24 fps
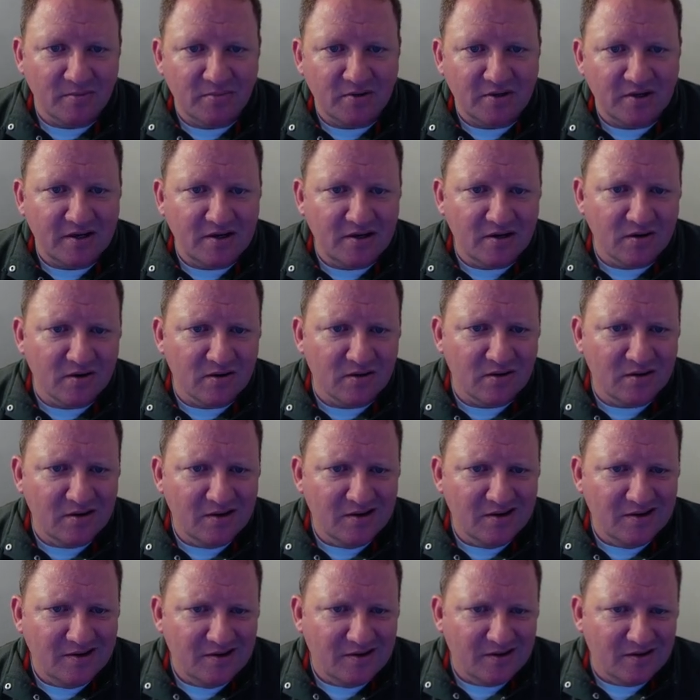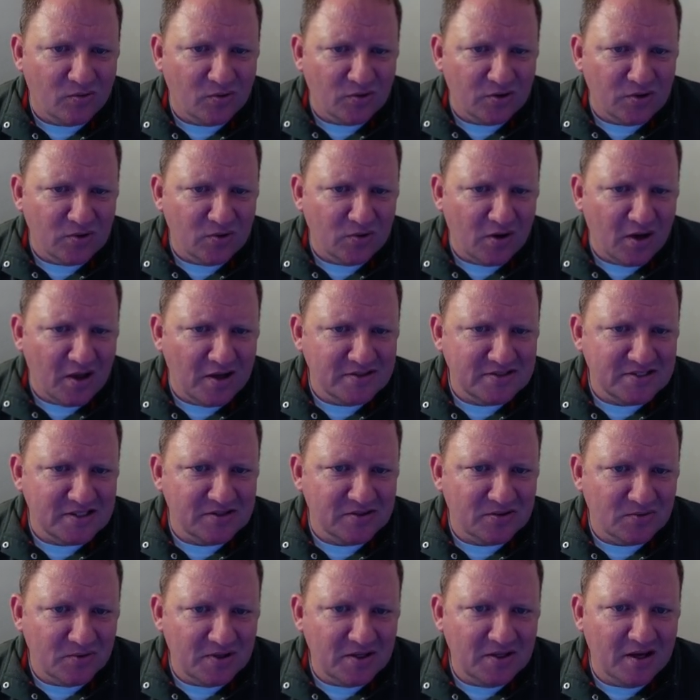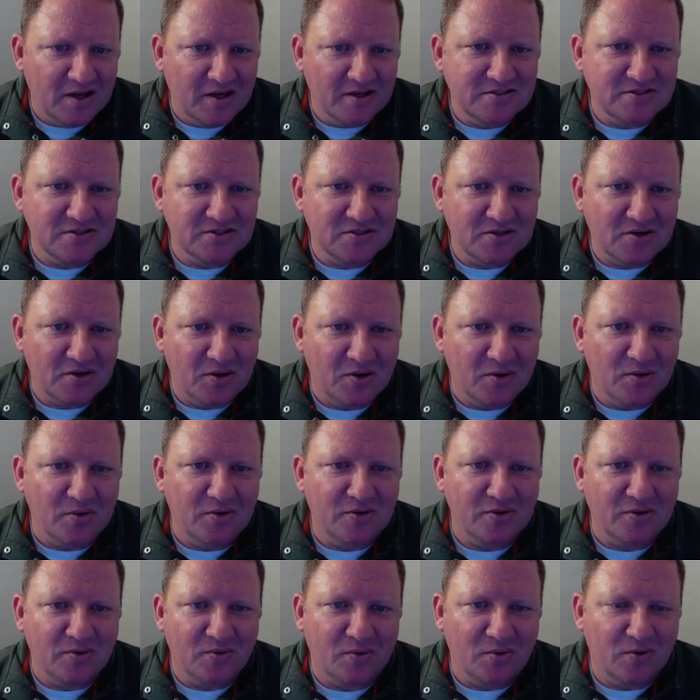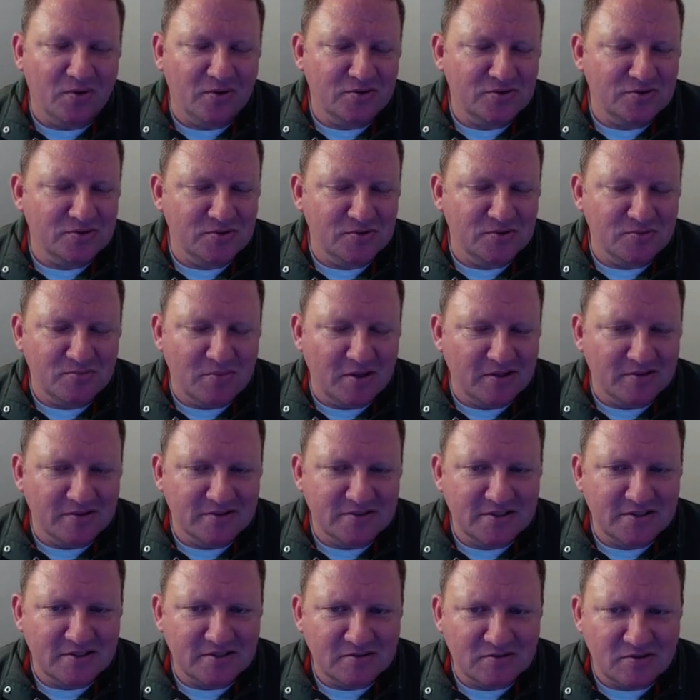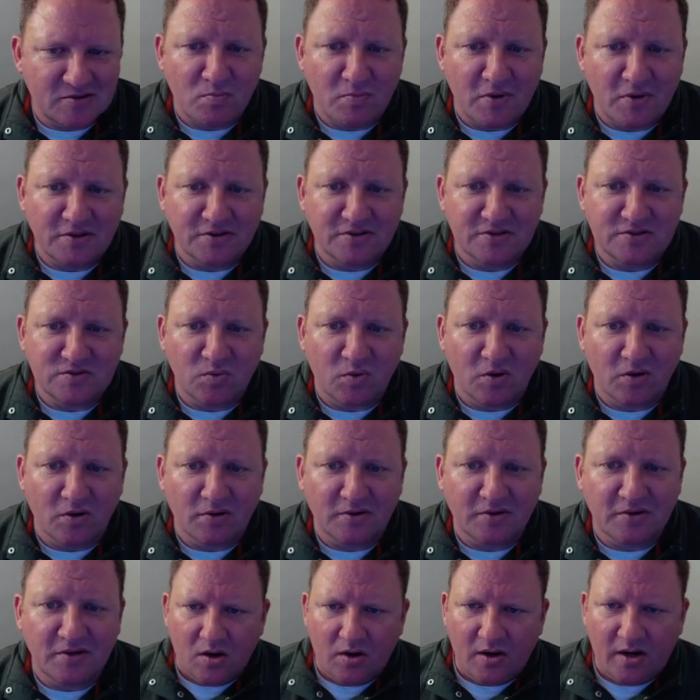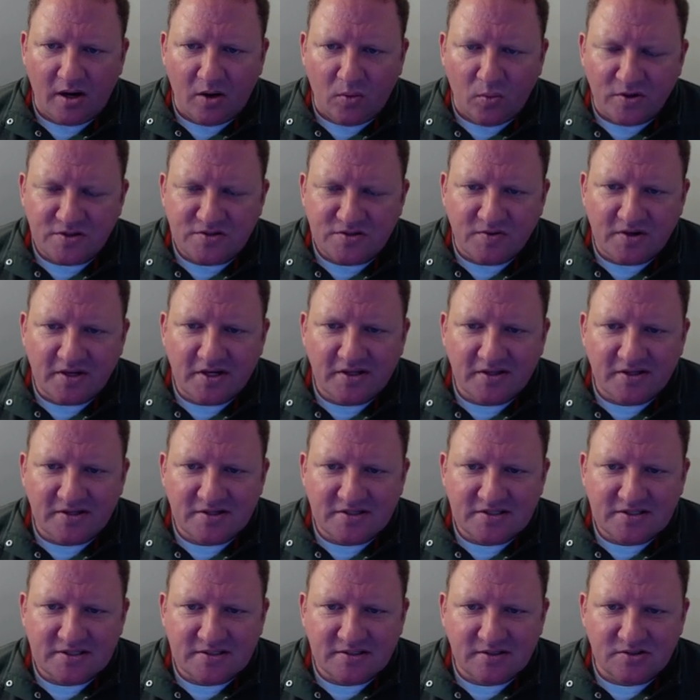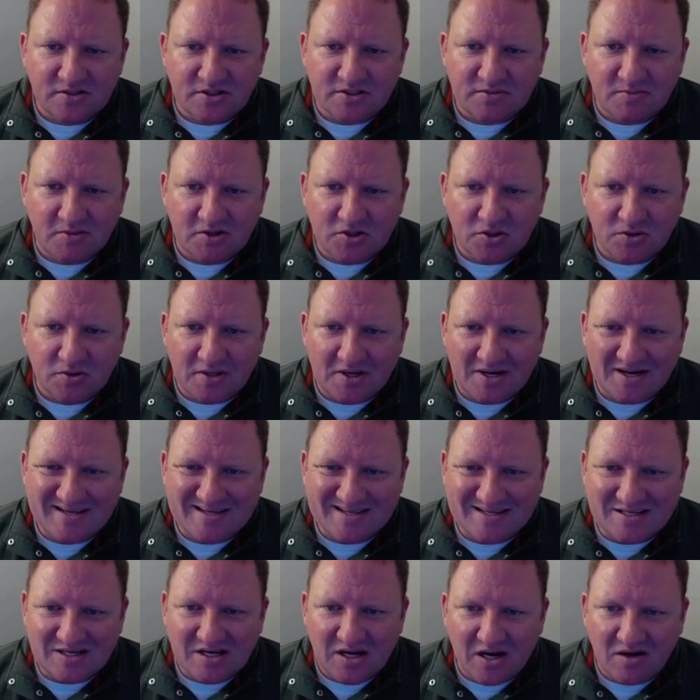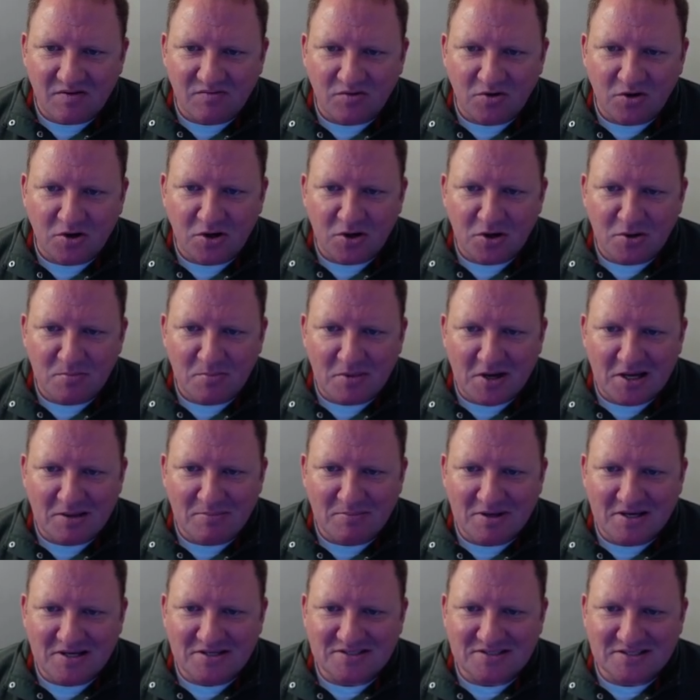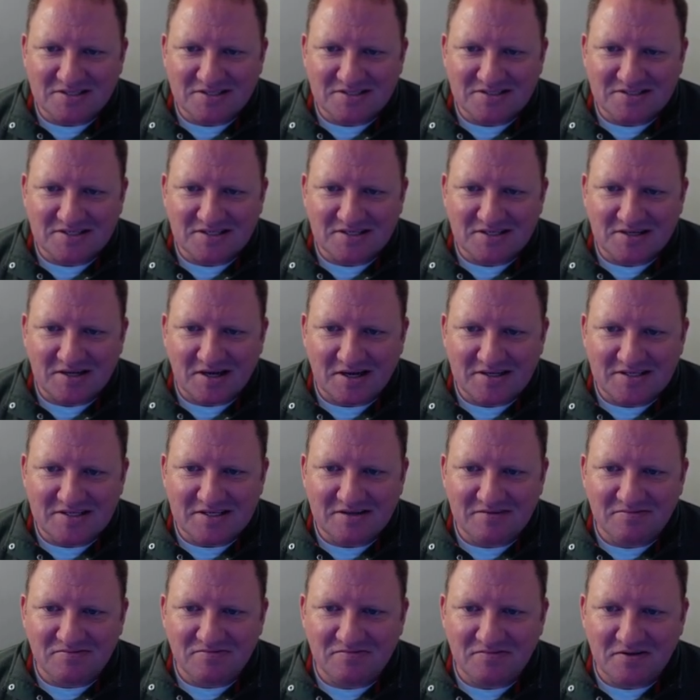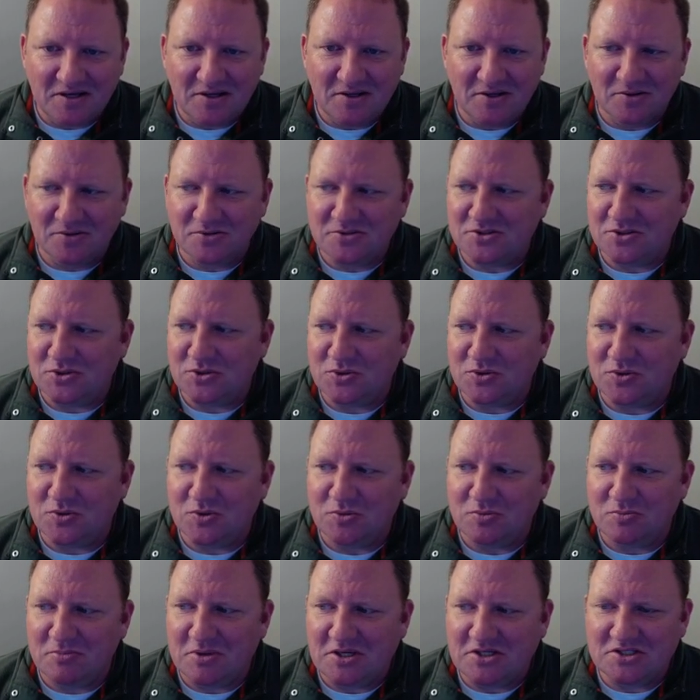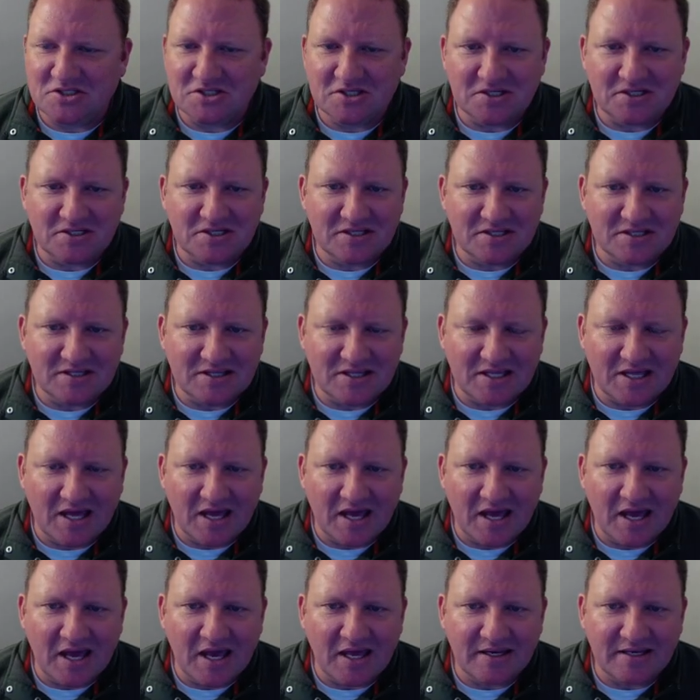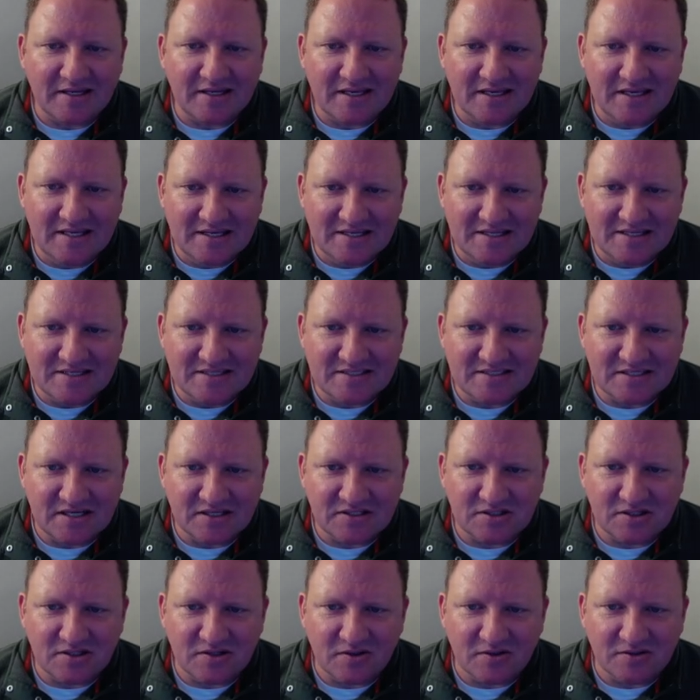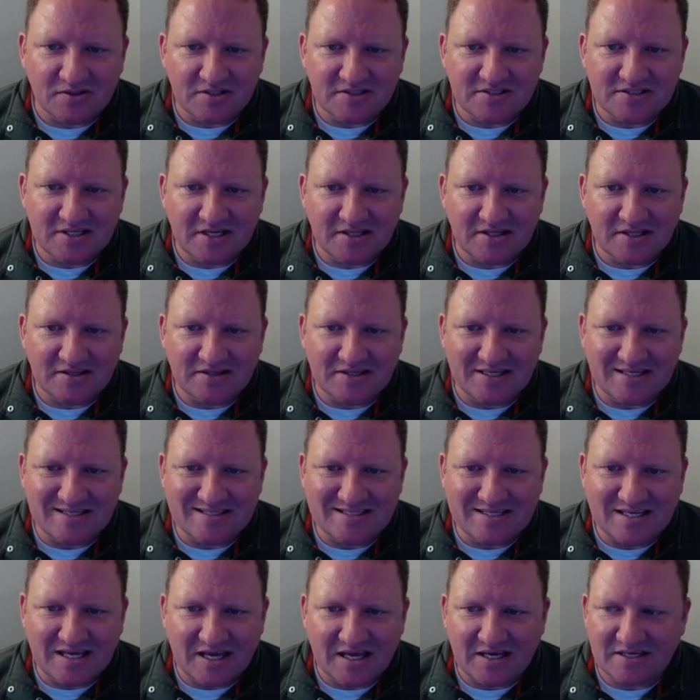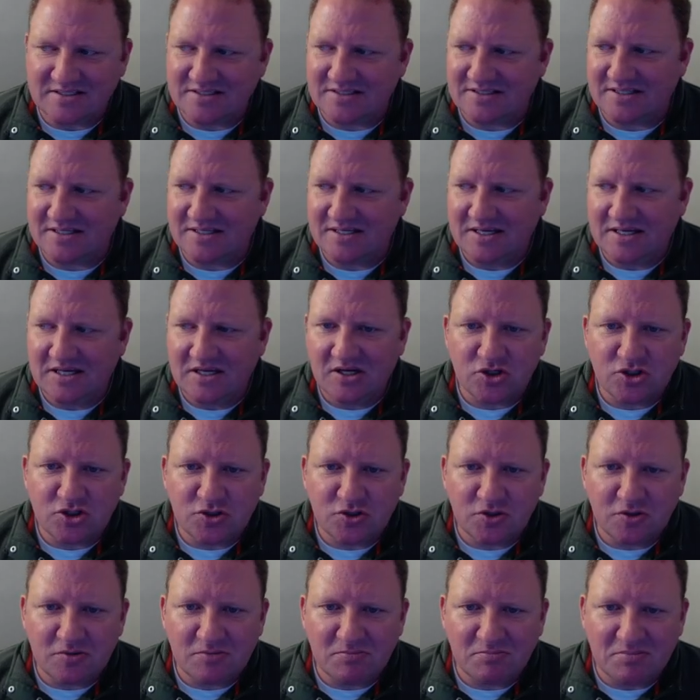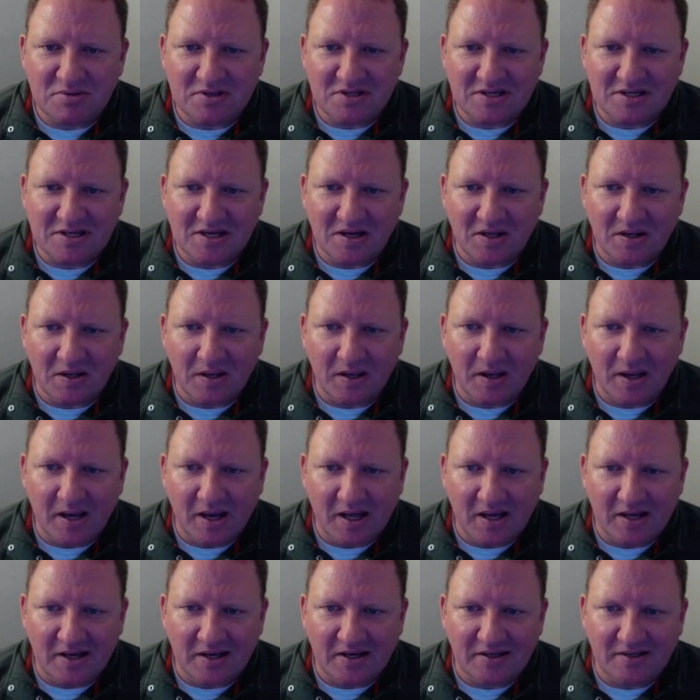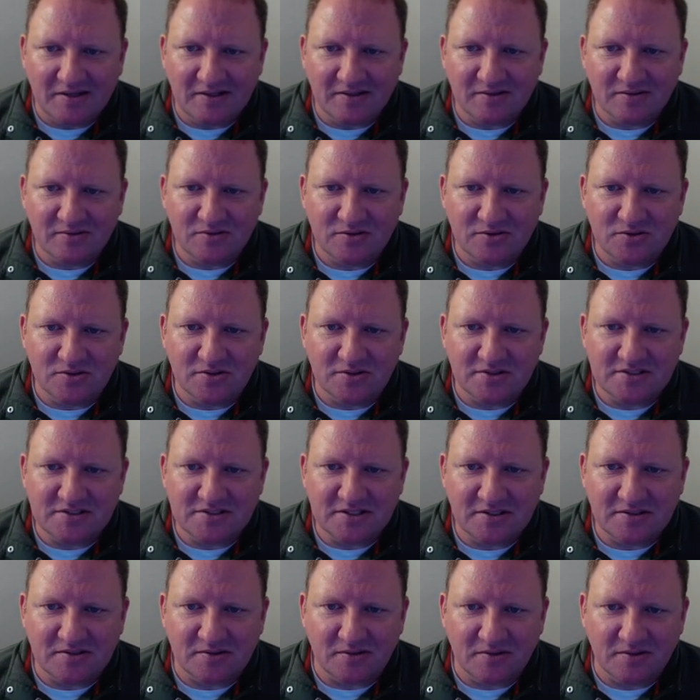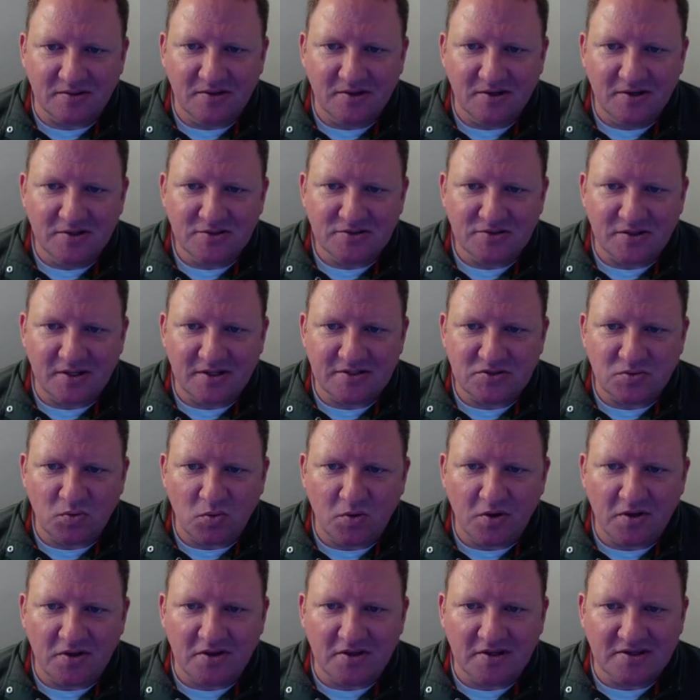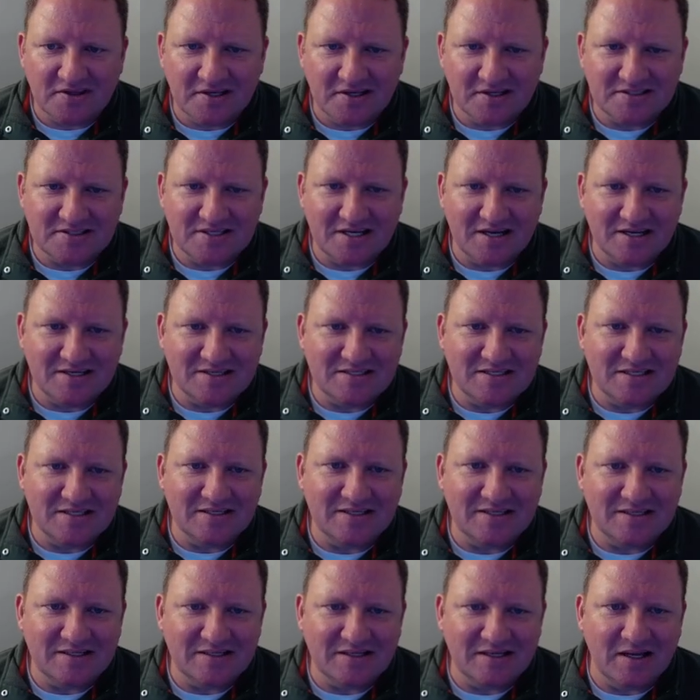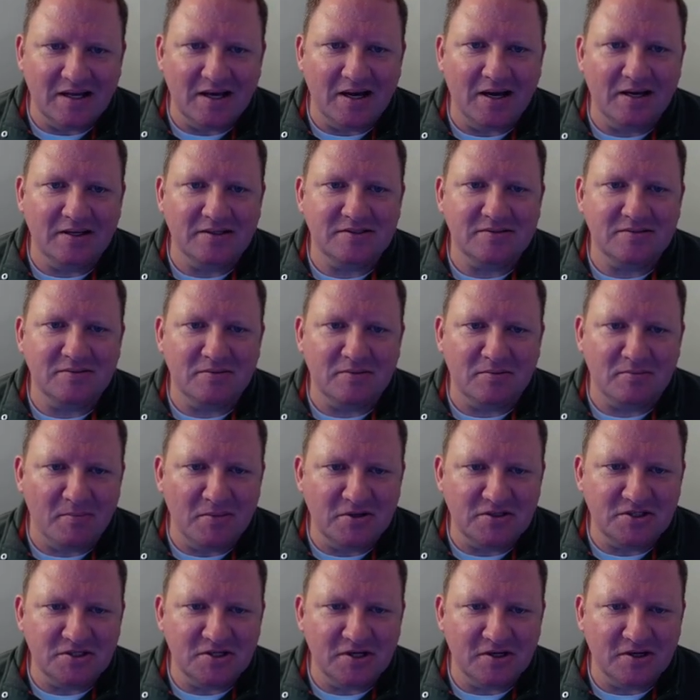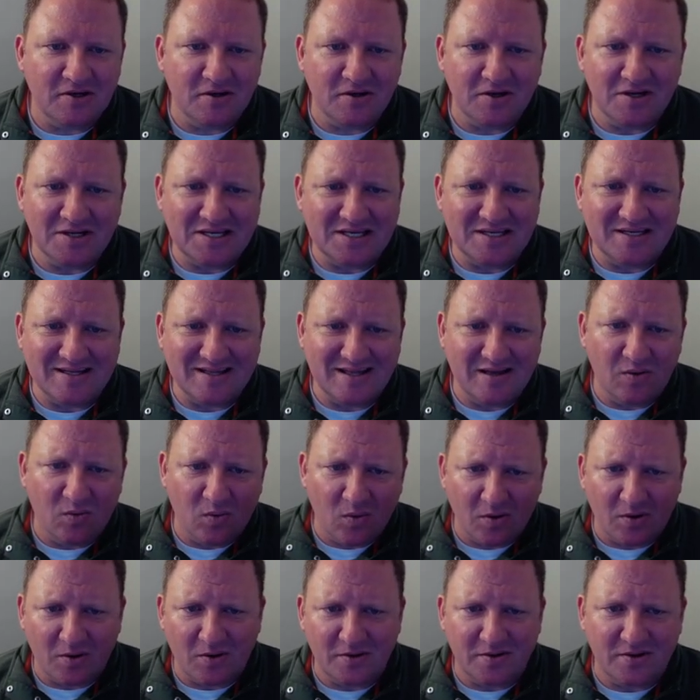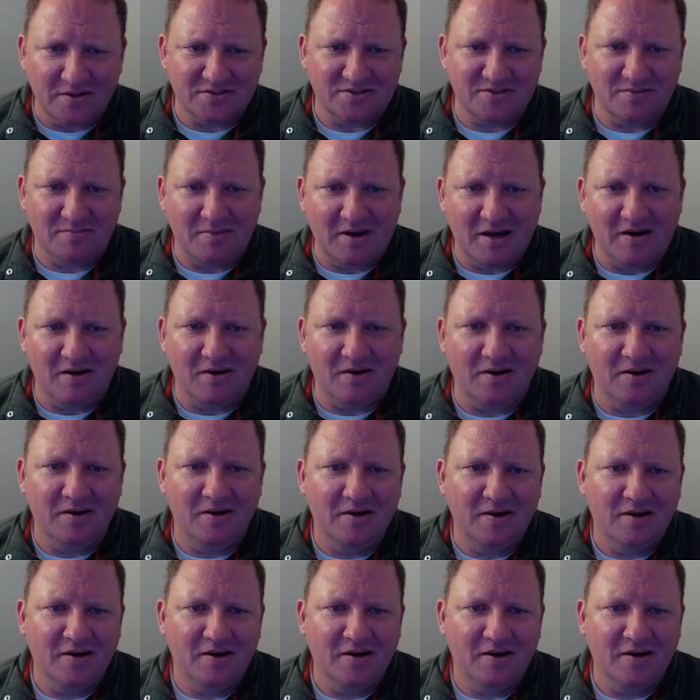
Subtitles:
But here we're utilizing 3 lines of code in order to make this work. All right, I was reading this just to make sure that I did cover my bases, and I did fail to mention that in this section here, it did say that the text should be aligned to the center. So that's one of the things that I did not mention in here. Again, the order doesn't matter.